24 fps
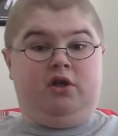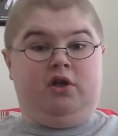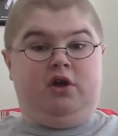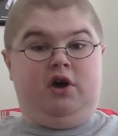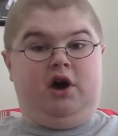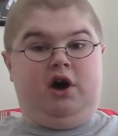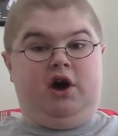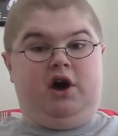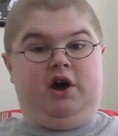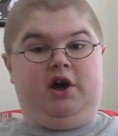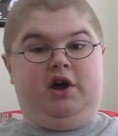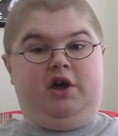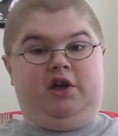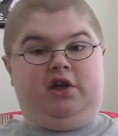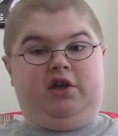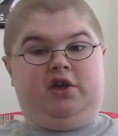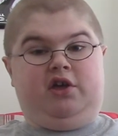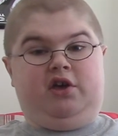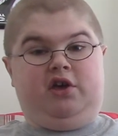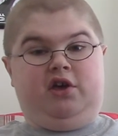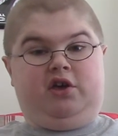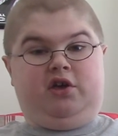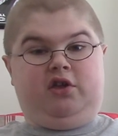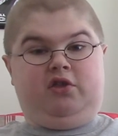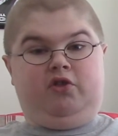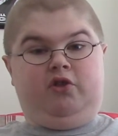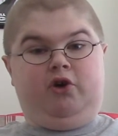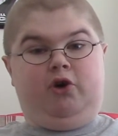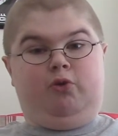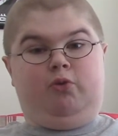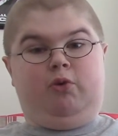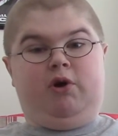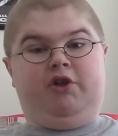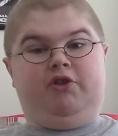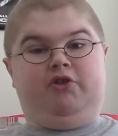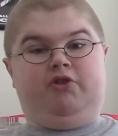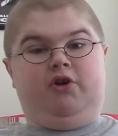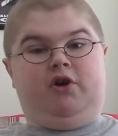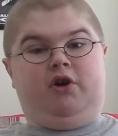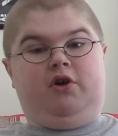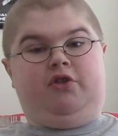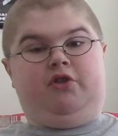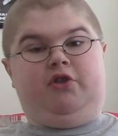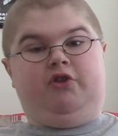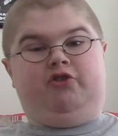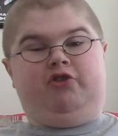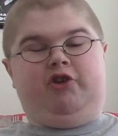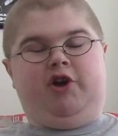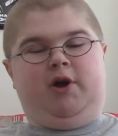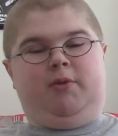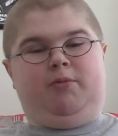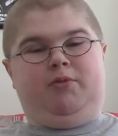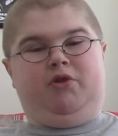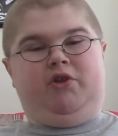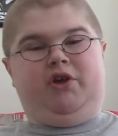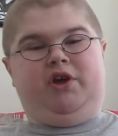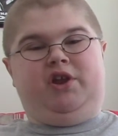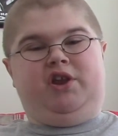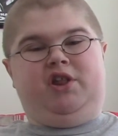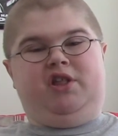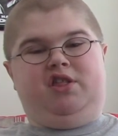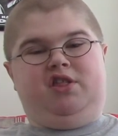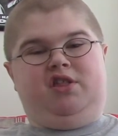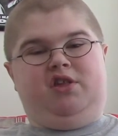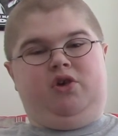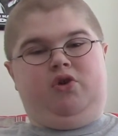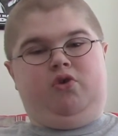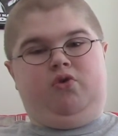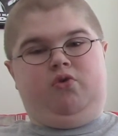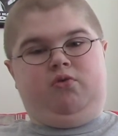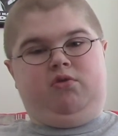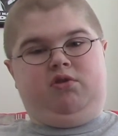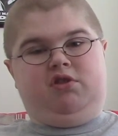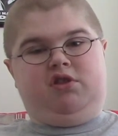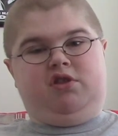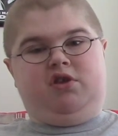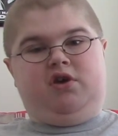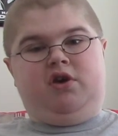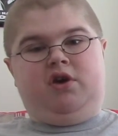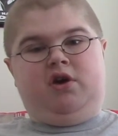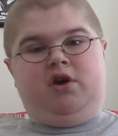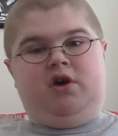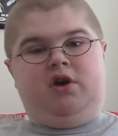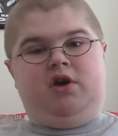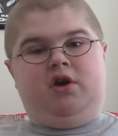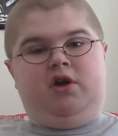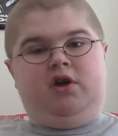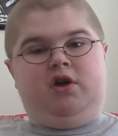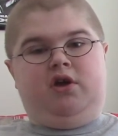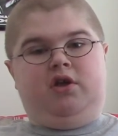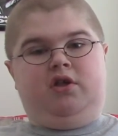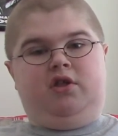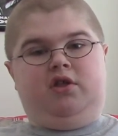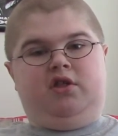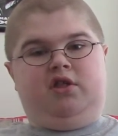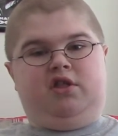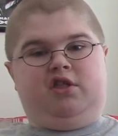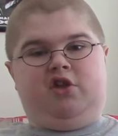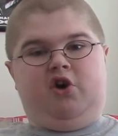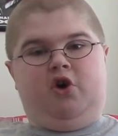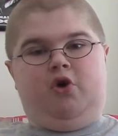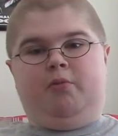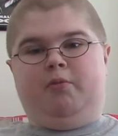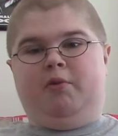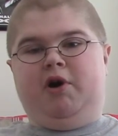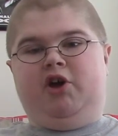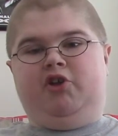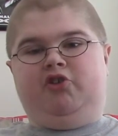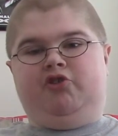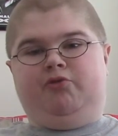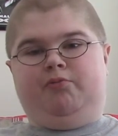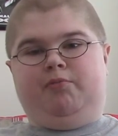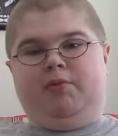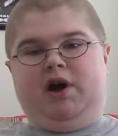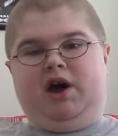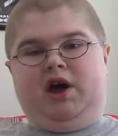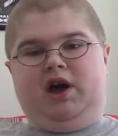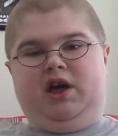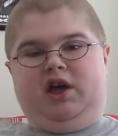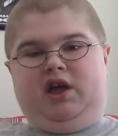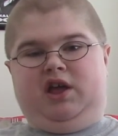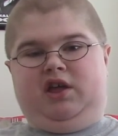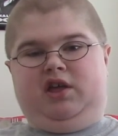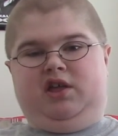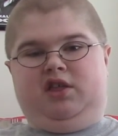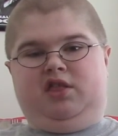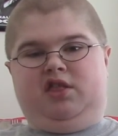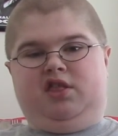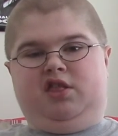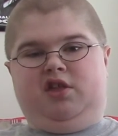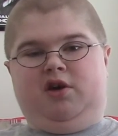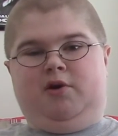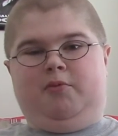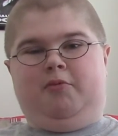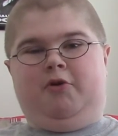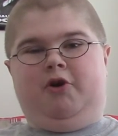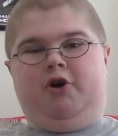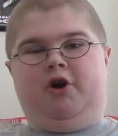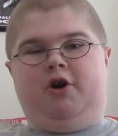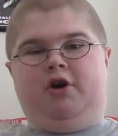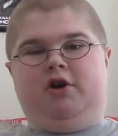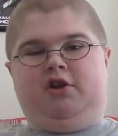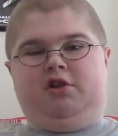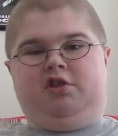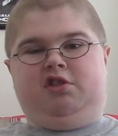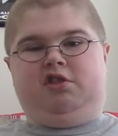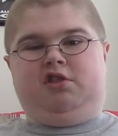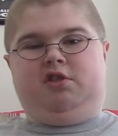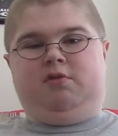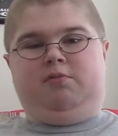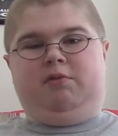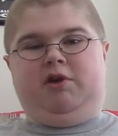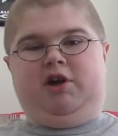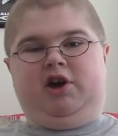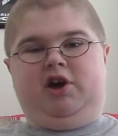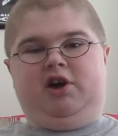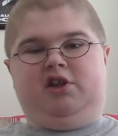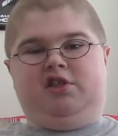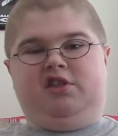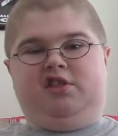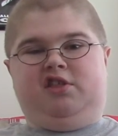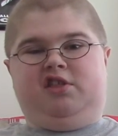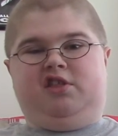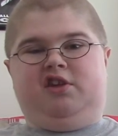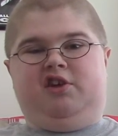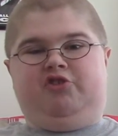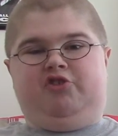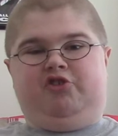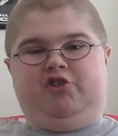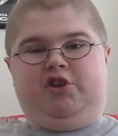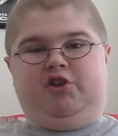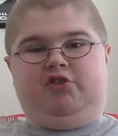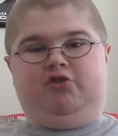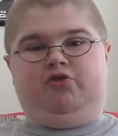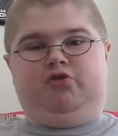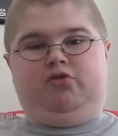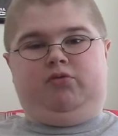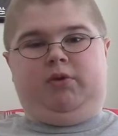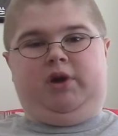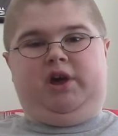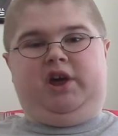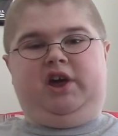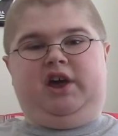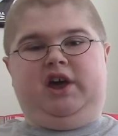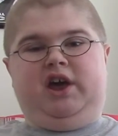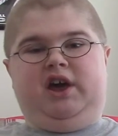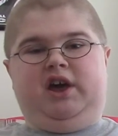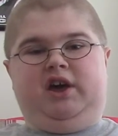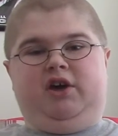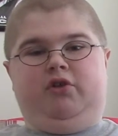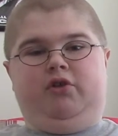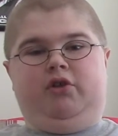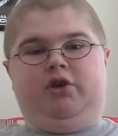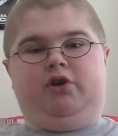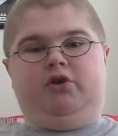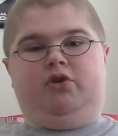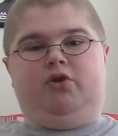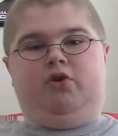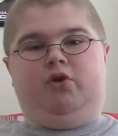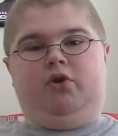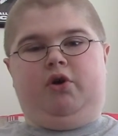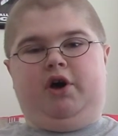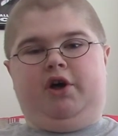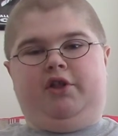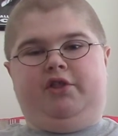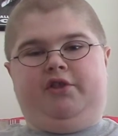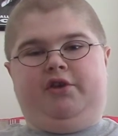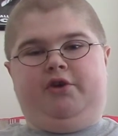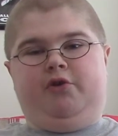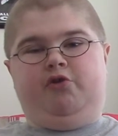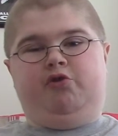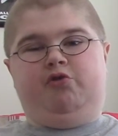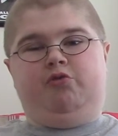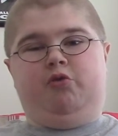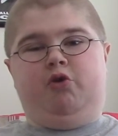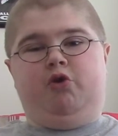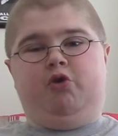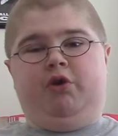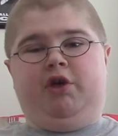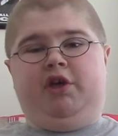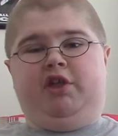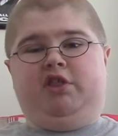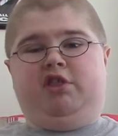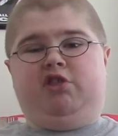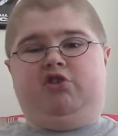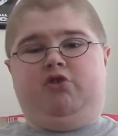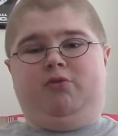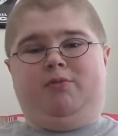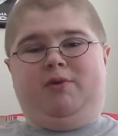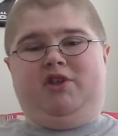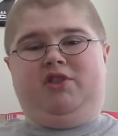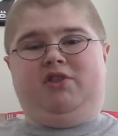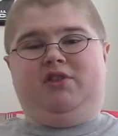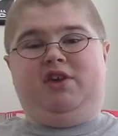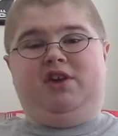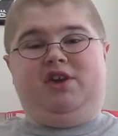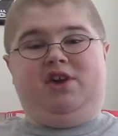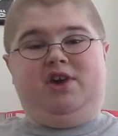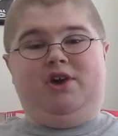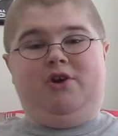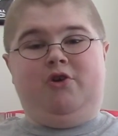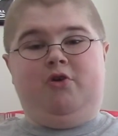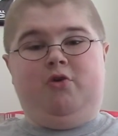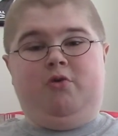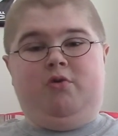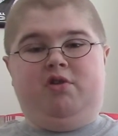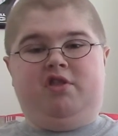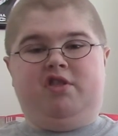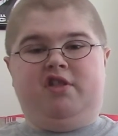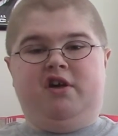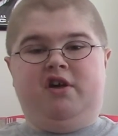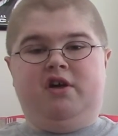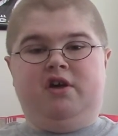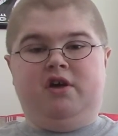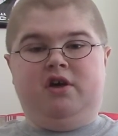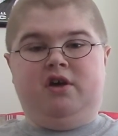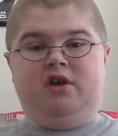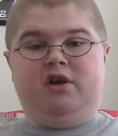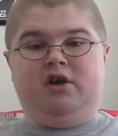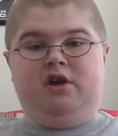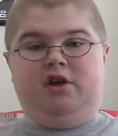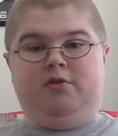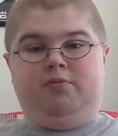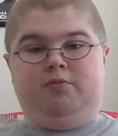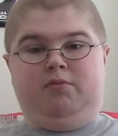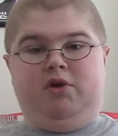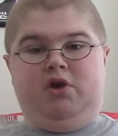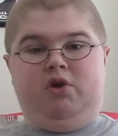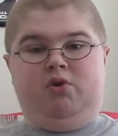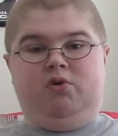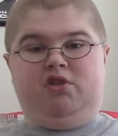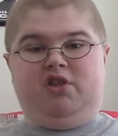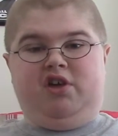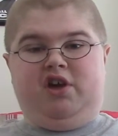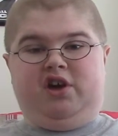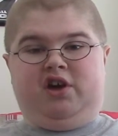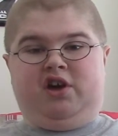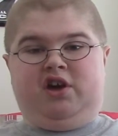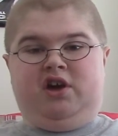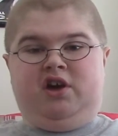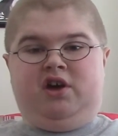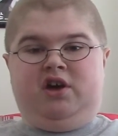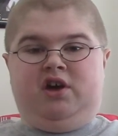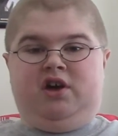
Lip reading: No wonder the Chamberlain is used so much by some artists, because it's such an intriguing little unusual instrument to use in music.